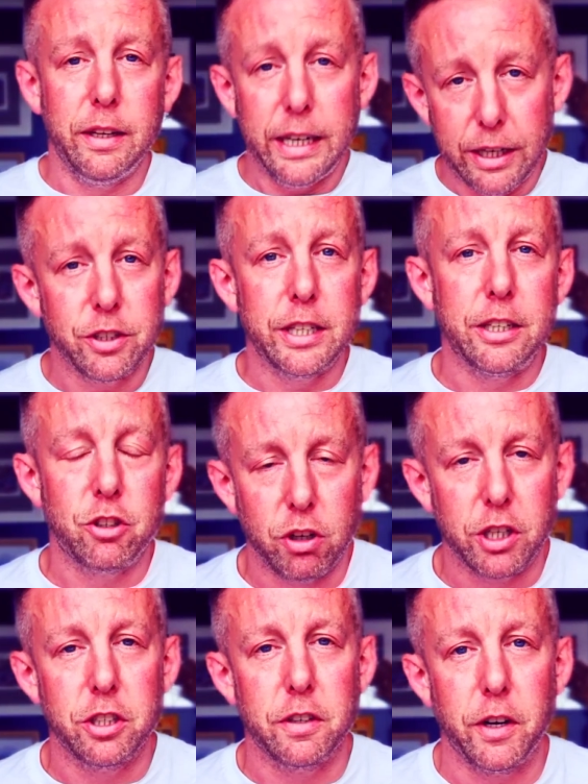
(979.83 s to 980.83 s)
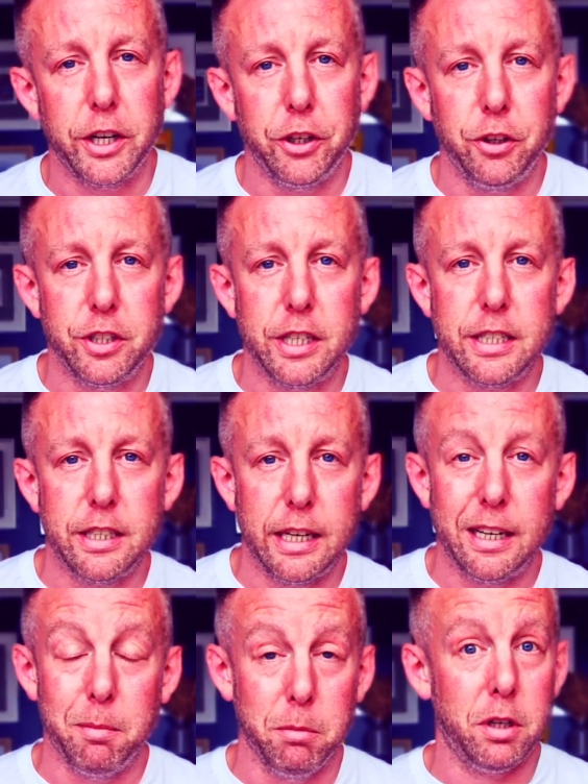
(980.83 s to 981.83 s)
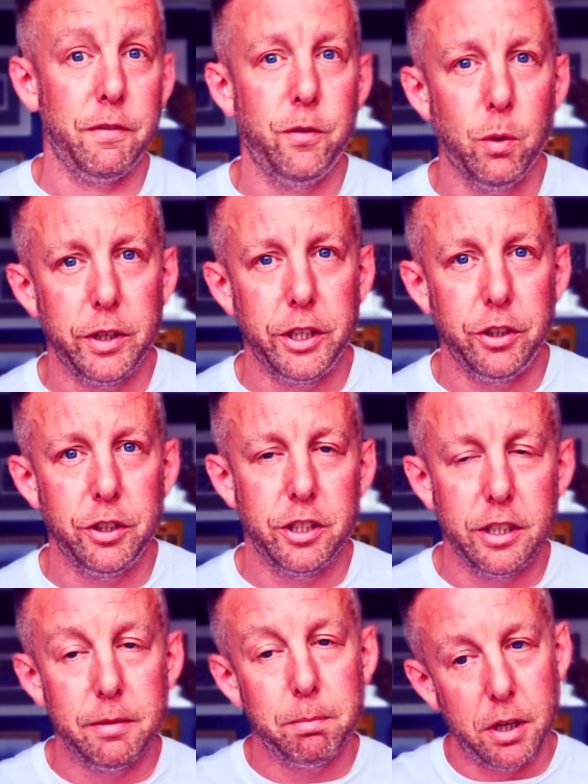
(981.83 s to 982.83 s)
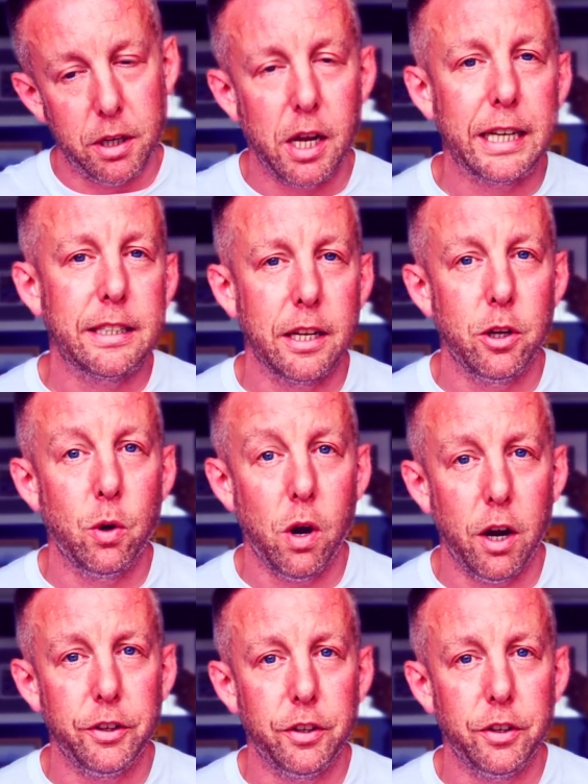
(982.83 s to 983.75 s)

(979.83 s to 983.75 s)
here's the instructions of how to use this thing. I'm looking forward to using it, but it's nice to know how to.